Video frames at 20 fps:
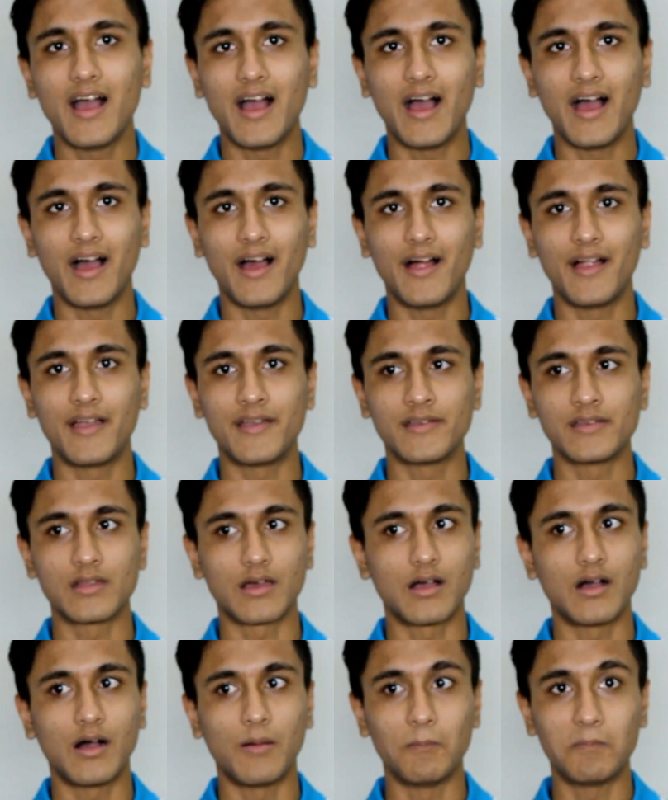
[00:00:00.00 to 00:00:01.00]

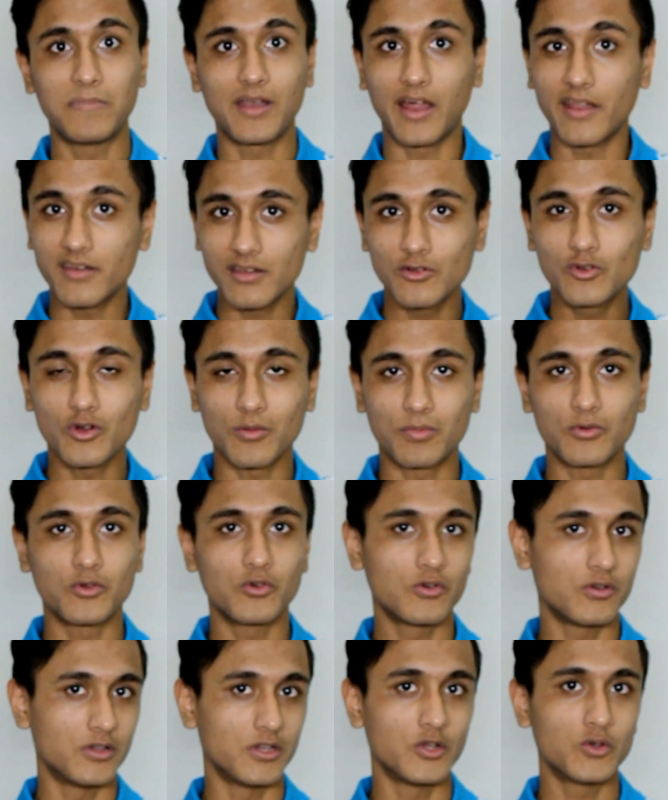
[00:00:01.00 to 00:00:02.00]
and I'm planning to
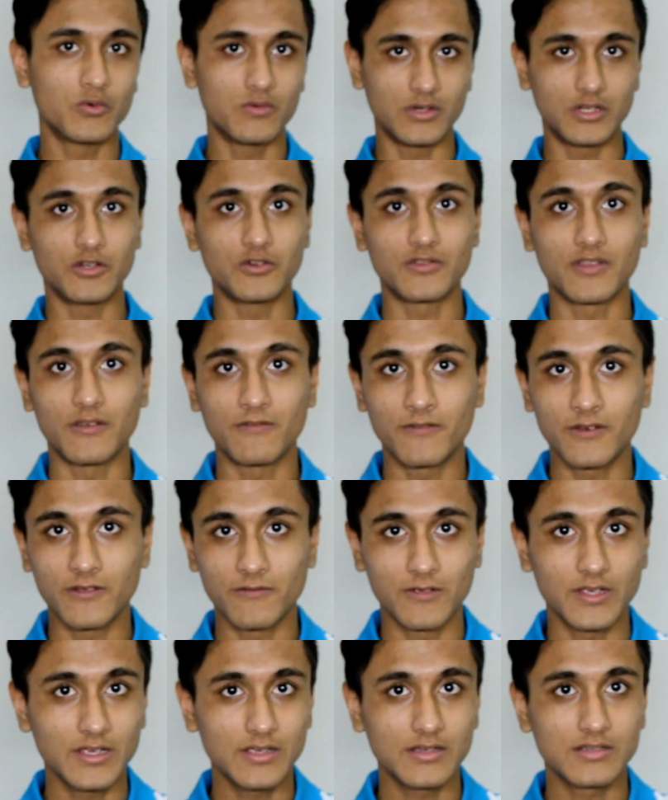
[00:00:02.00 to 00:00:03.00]
upload new videos
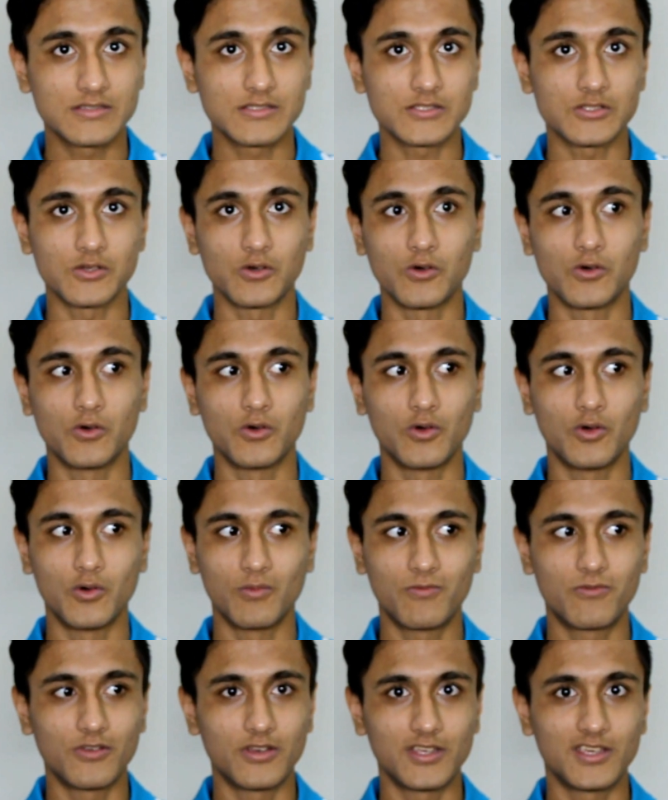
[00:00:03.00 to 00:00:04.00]
every week, so
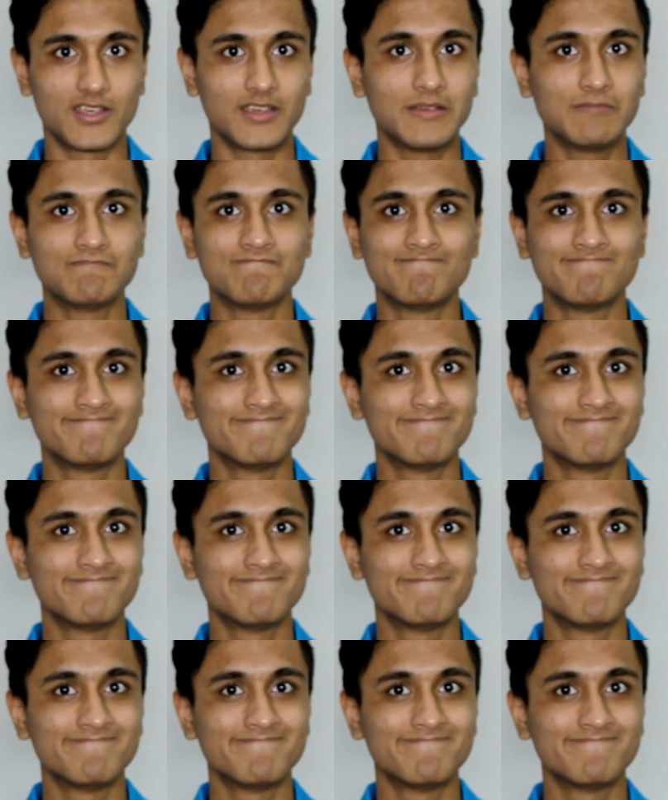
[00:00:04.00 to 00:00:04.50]
hopefully